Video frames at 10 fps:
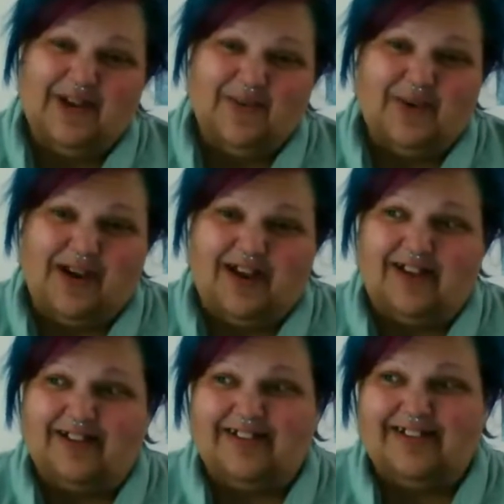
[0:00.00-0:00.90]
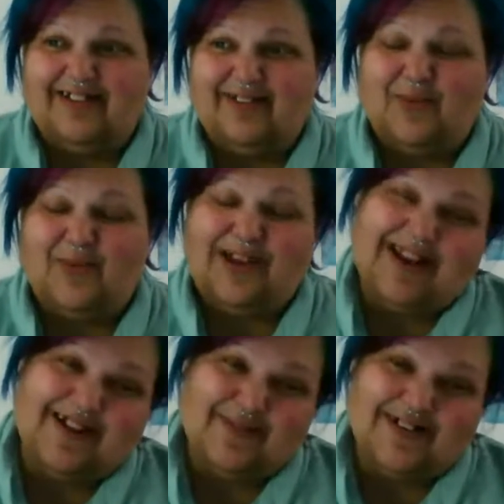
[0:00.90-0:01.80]
well,
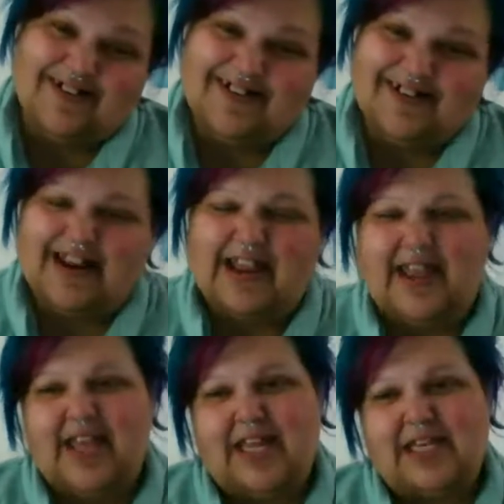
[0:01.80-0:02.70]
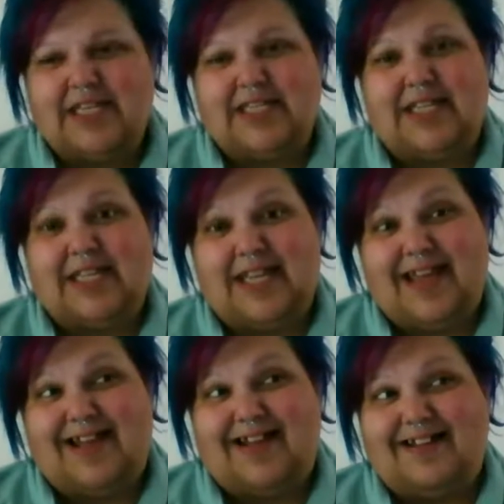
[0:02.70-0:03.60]
whatever. And
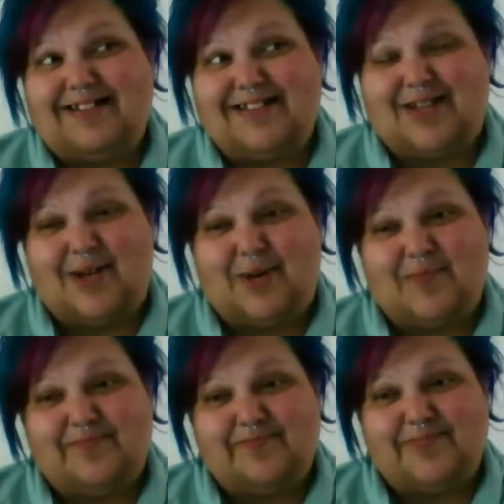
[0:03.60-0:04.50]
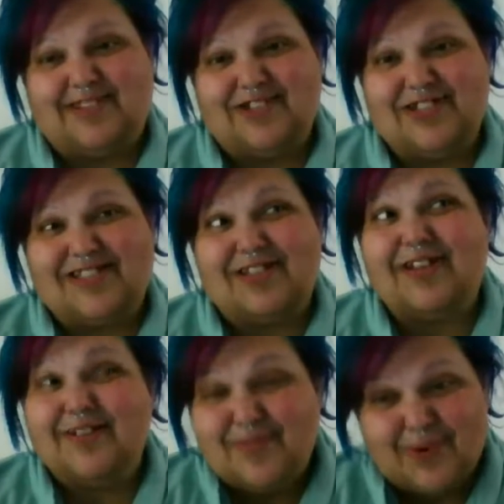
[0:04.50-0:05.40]
yeah, so just
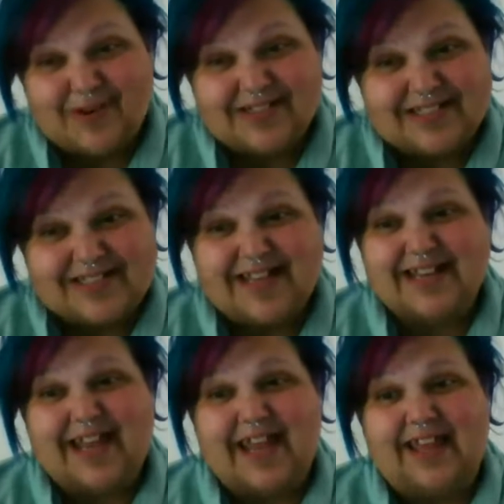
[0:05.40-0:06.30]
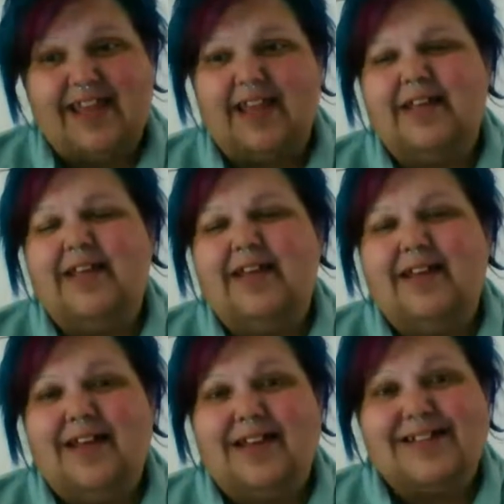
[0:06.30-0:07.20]
looking forward to Sunday
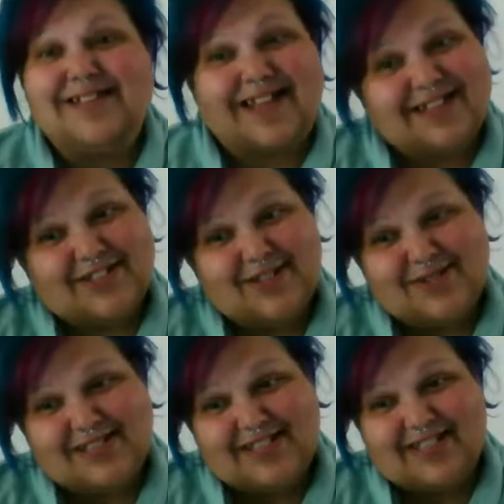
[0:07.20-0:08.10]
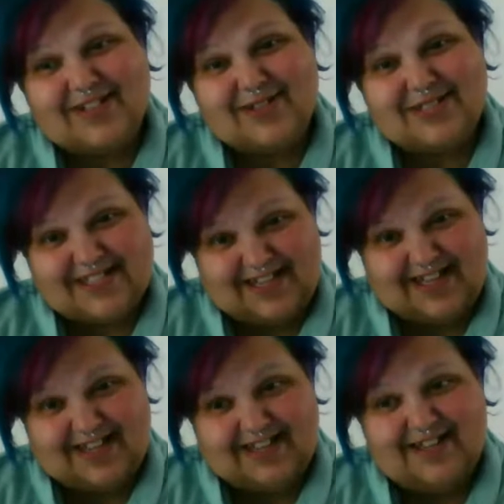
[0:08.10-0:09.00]
because I get to go see
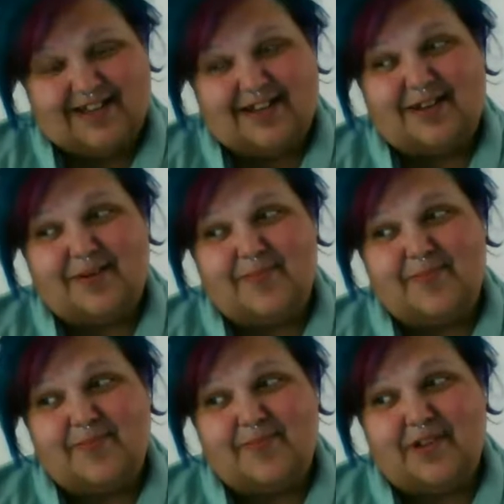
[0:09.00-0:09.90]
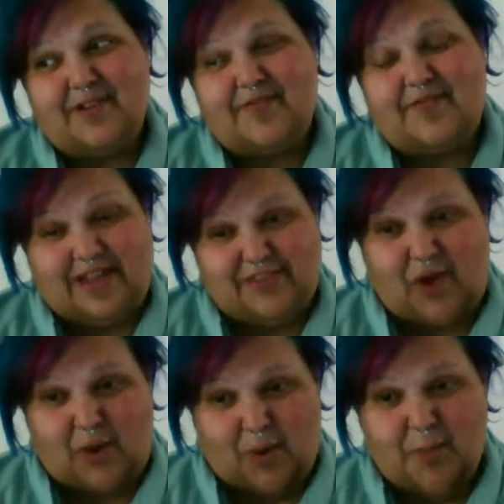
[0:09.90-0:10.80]
Christina, Faith
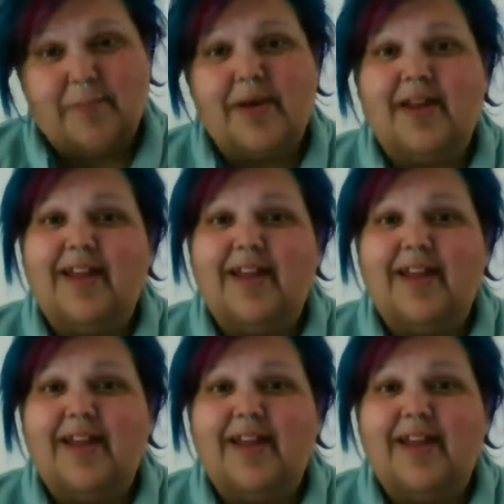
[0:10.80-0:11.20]
Hope.